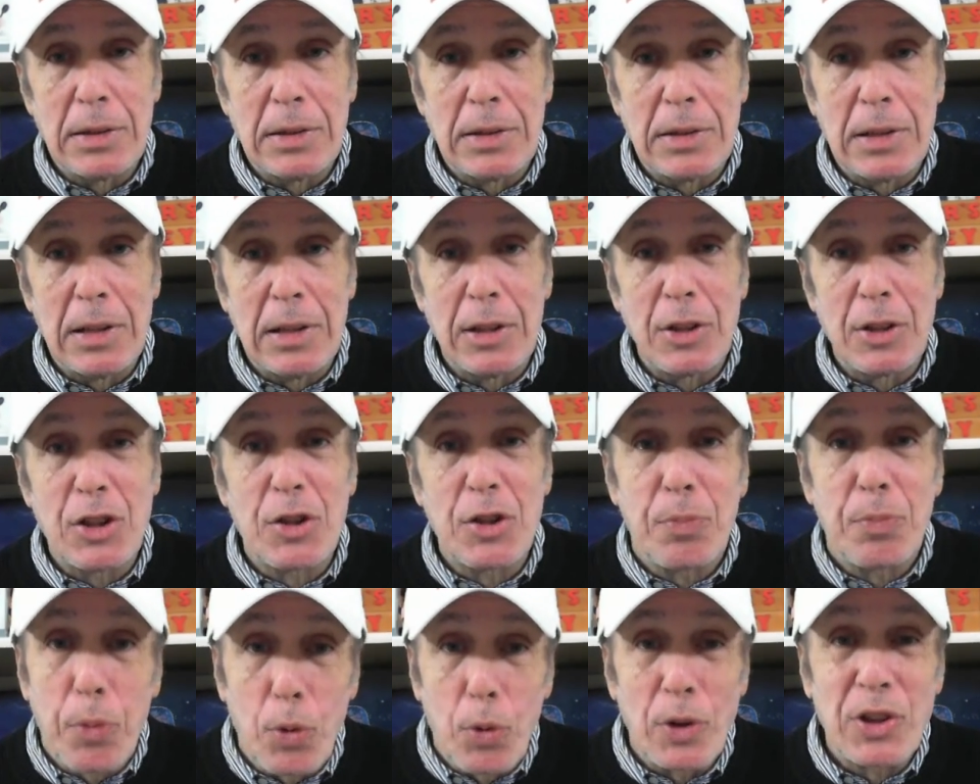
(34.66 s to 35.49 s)
in
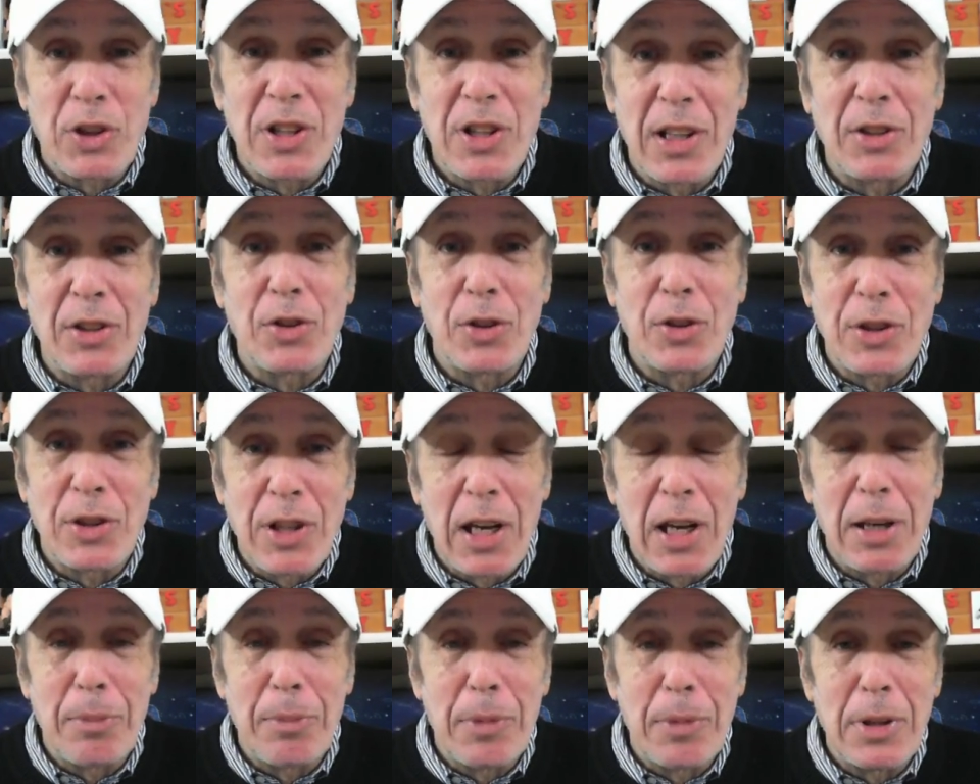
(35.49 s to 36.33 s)
sports
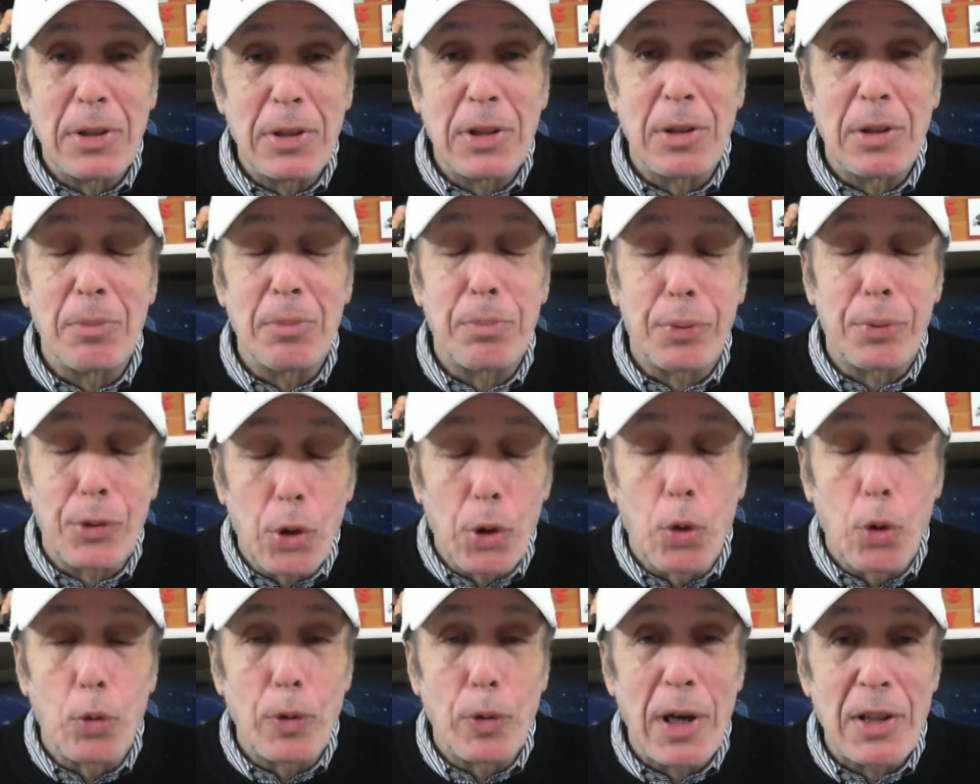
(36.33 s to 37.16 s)
entertainment and
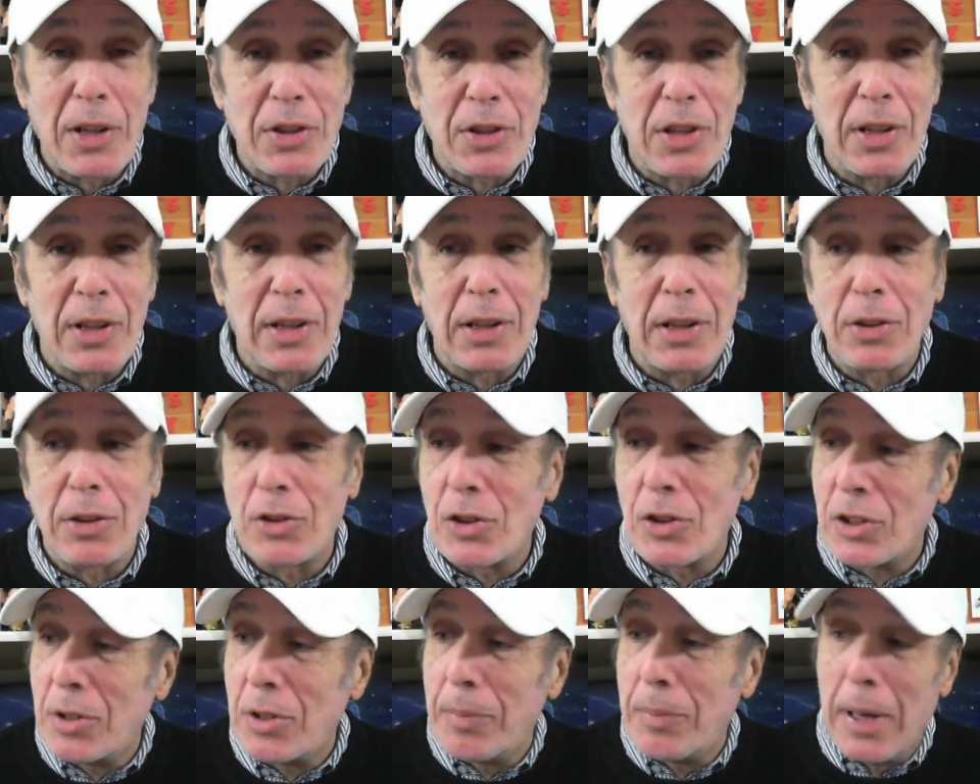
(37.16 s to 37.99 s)
pro wrestling, and
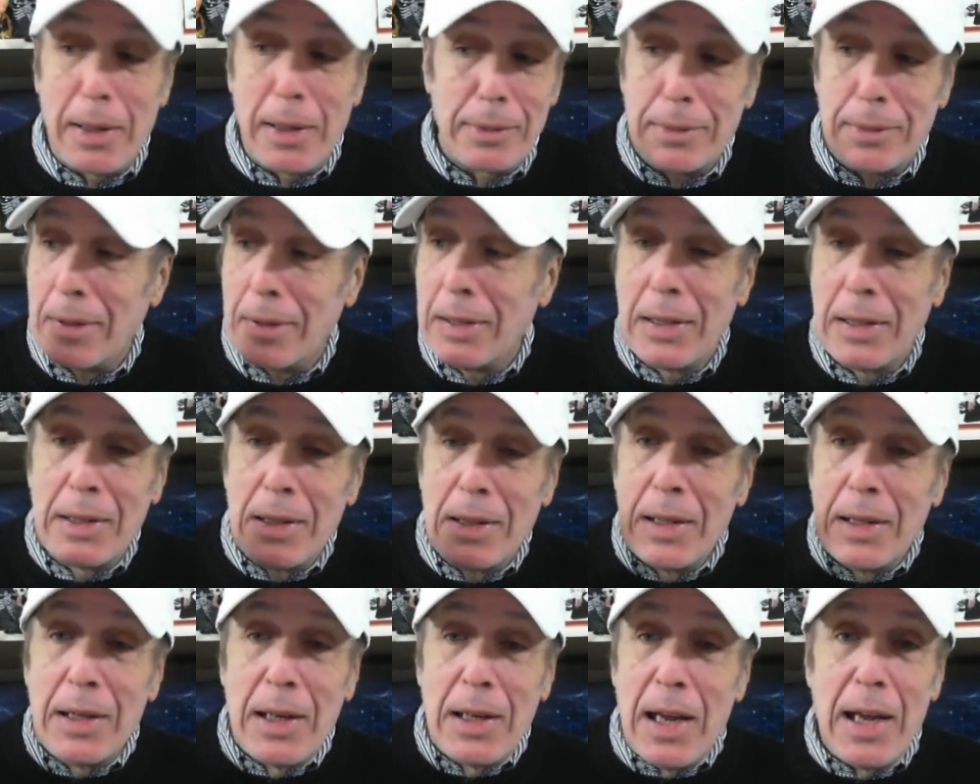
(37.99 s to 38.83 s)
just about
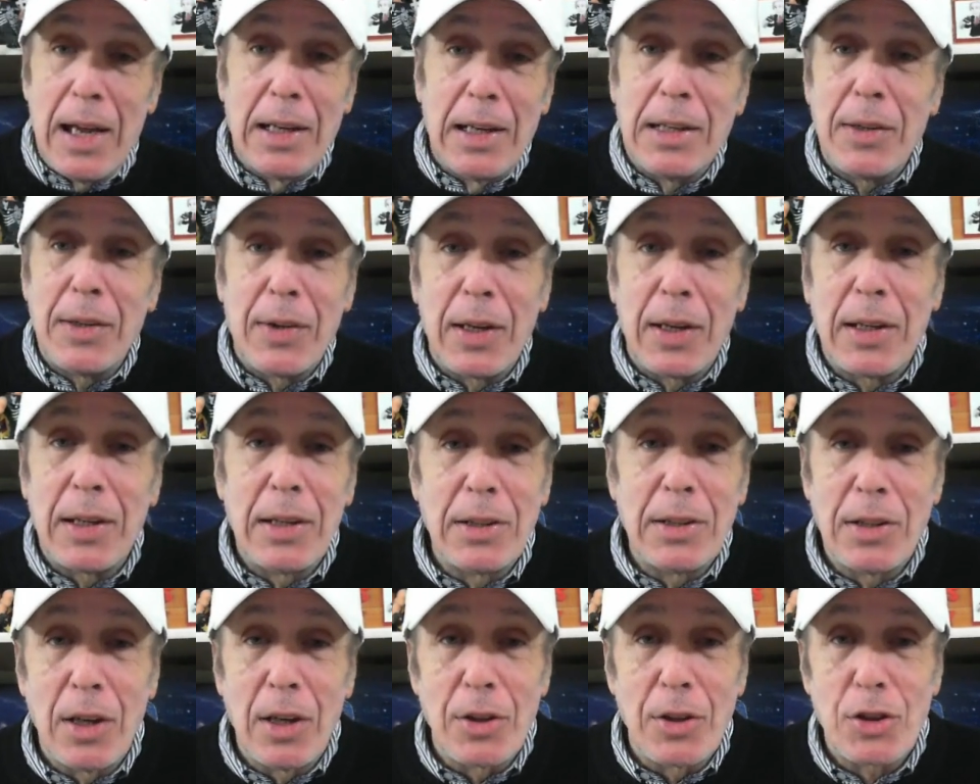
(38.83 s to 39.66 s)
anything he
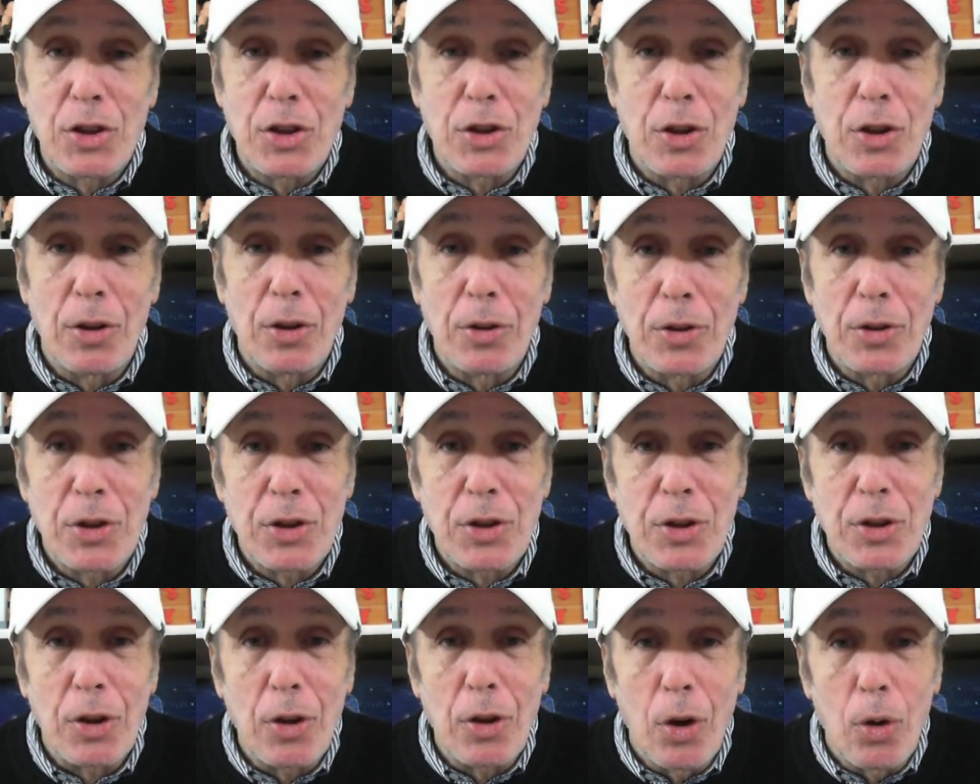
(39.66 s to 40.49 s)
does turns
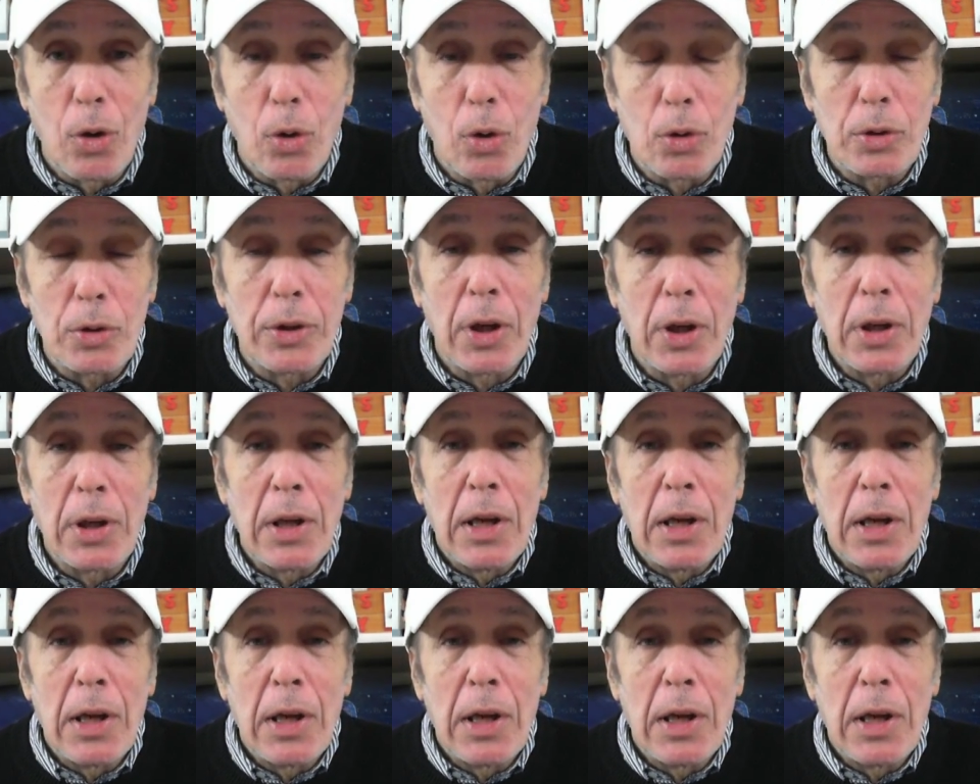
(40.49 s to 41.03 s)
to gold.